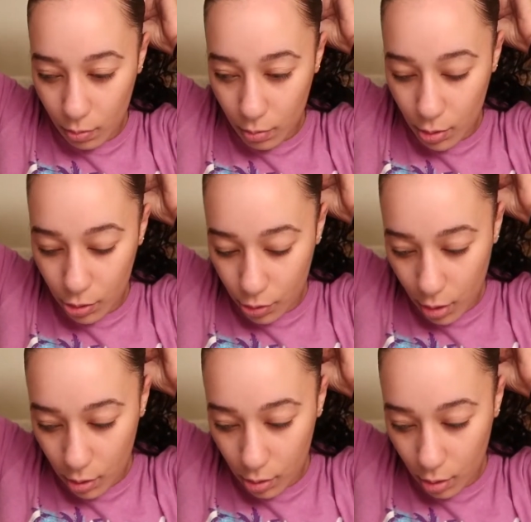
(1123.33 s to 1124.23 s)
I'm just
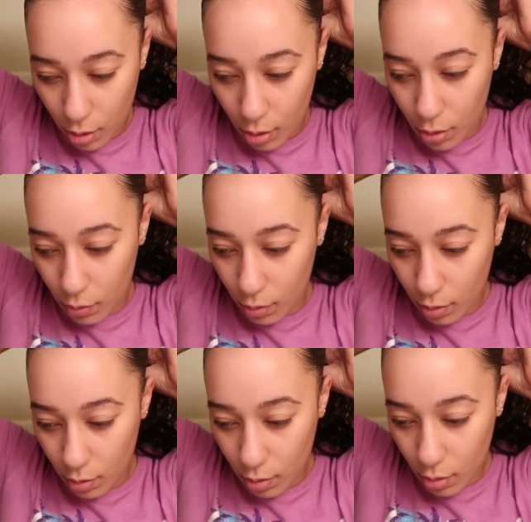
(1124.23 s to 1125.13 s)
trying to secure. Hold
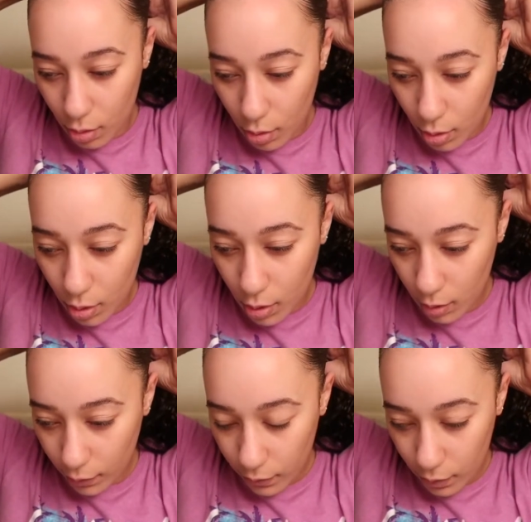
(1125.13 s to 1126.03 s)
on,
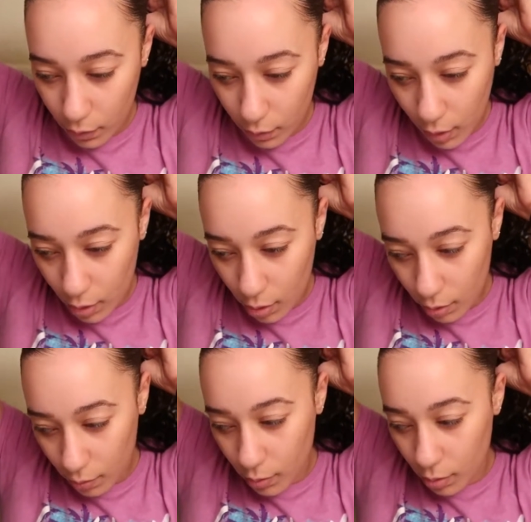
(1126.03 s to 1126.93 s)
because I feel that
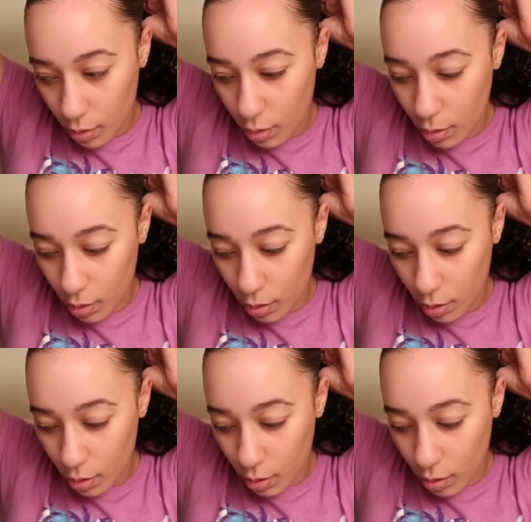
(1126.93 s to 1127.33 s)
other one.